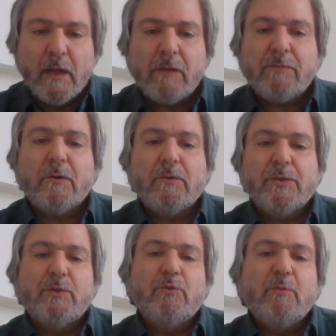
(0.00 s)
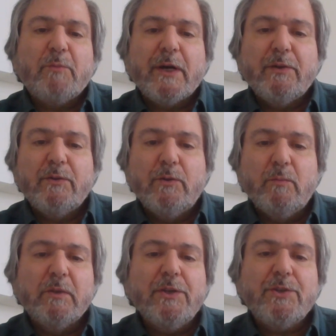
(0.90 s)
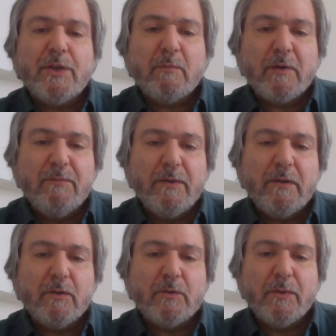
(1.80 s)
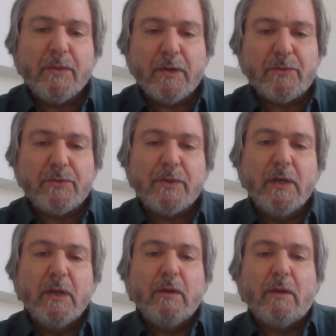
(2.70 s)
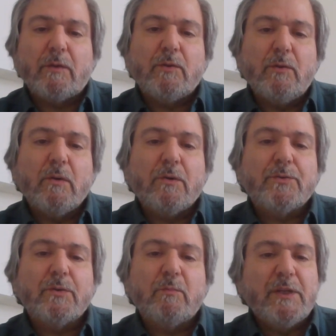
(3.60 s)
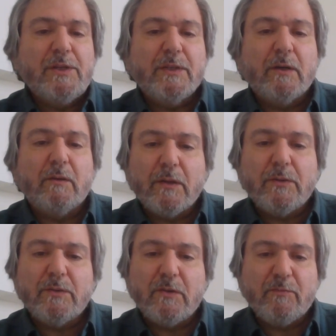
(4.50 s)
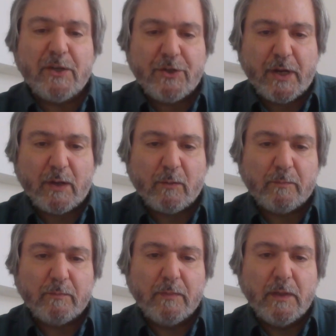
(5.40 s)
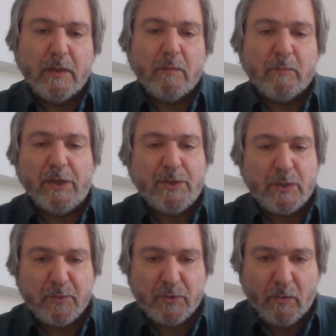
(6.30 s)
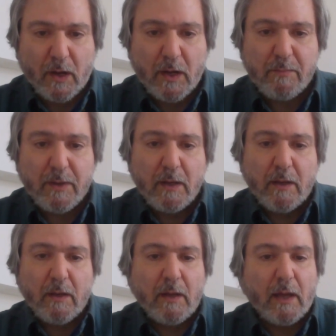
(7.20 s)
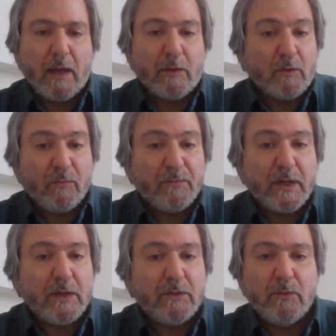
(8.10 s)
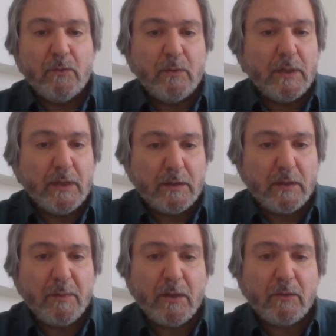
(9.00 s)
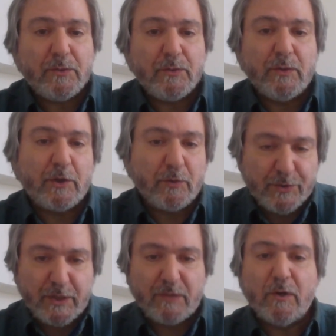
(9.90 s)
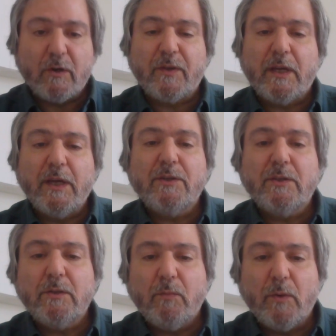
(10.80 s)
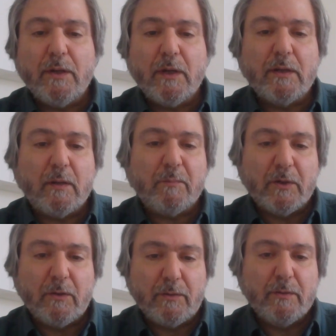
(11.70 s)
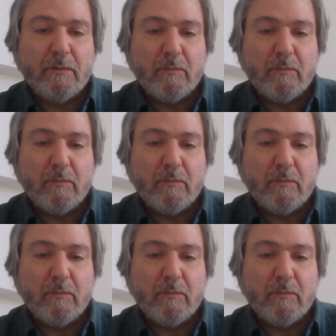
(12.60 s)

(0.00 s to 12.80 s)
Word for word: Hey folks, it's a reminder to please share my videos with others and to also please tell others of my channel. Please subscribe and don't forget to hit the bell so that you receive notifications when I upload